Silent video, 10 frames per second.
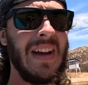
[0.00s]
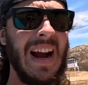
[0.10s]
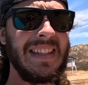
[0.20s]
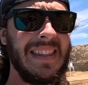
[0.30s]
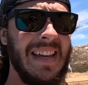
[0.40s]
So I
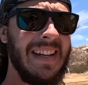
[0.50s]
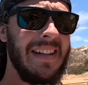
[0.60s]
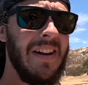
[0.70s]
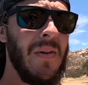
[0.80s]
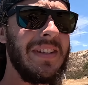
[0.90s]
got to
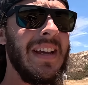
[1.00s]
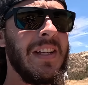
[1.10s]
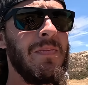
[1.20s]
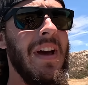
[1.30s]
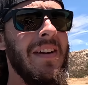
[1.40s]
thinking, you know what
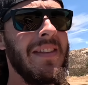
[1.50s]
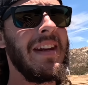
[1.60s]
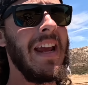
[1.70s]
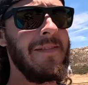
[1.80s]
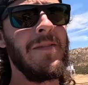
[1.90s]
sounds better
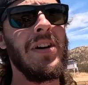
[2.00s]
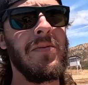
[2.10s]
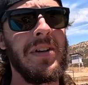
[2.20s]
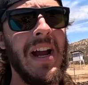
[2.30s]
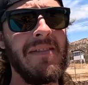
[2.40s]
than 8
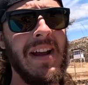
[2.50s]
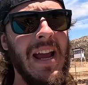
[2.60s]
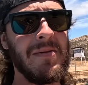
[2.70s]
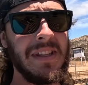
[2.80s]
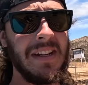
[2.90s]
foot when you're having to
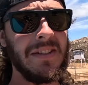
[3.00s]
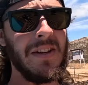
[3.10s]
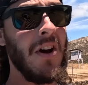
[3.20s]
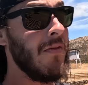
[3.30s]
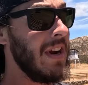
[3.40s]
hammer things
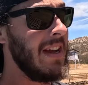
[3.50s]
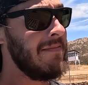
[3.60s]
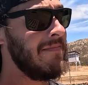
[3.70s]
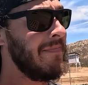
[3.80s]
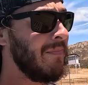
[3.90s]

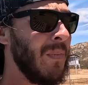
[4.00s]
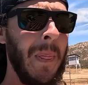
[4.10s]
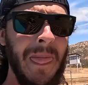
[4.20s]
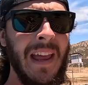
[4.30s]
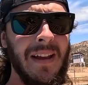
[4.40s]
overhead?
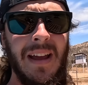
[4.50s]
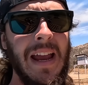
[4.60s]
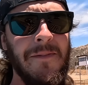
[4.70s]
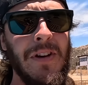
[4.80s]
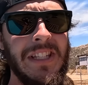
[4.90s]

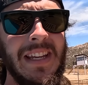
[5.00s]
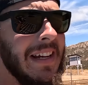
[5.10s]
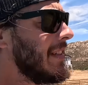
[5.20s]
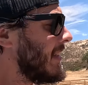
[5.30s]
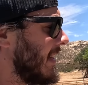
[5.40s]

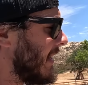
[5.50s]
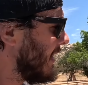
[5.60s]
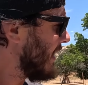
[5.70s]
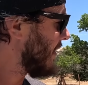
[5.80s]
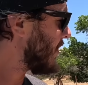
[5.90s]
8'6".
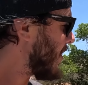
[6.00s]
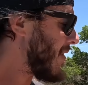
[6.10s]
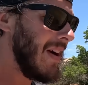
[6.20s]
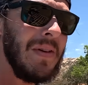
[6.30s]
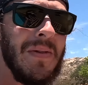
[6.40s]

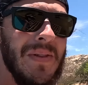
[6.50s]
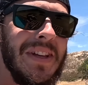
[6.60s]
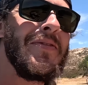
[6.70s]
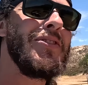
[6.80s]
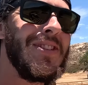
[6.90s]
So we went
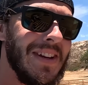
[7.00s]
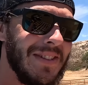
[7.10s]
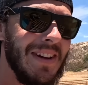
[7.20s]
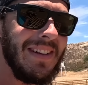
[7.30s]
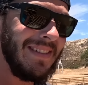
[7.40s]
with 8'6",
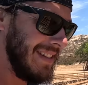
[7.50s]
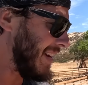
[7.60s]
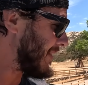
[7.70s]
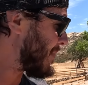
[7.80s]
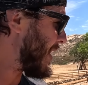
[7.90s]
so I didn't
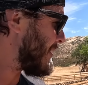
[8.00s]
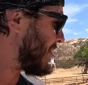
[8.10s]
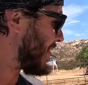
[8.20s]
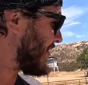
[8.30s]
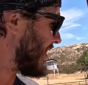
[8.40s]
have to pound them another